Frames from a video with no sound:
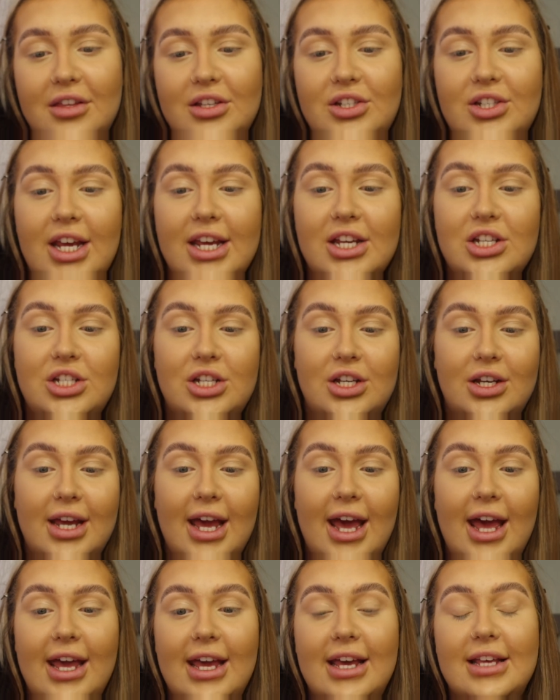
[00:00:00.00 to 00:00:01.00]
the shades you
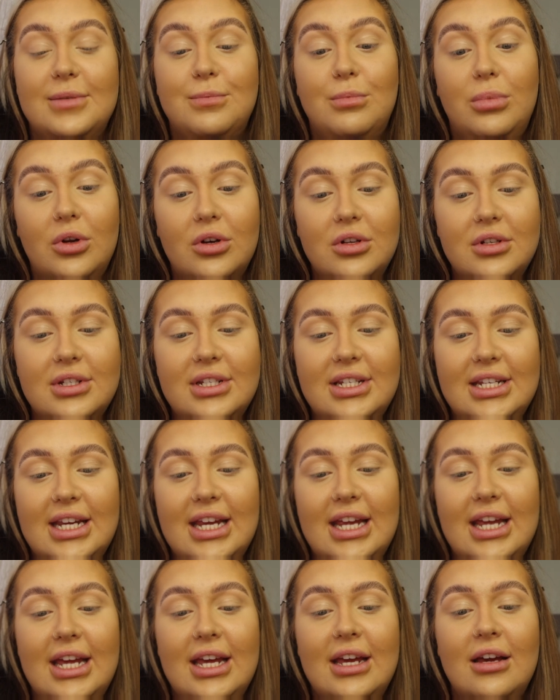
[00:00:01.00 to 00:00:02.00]
get is
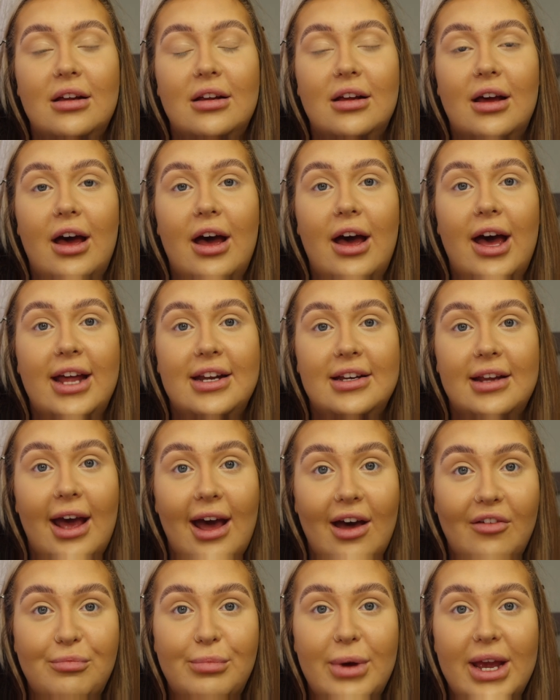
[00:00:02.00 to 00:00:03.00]
Blondie and
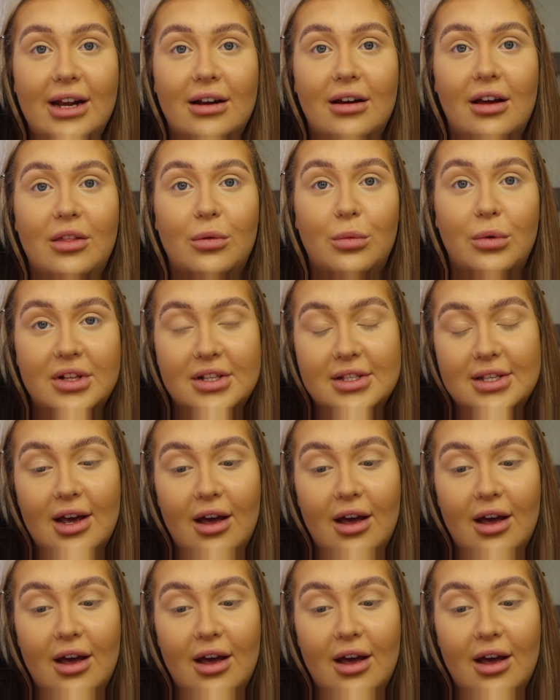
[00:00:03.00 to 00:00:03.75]
Half Baked, like the ones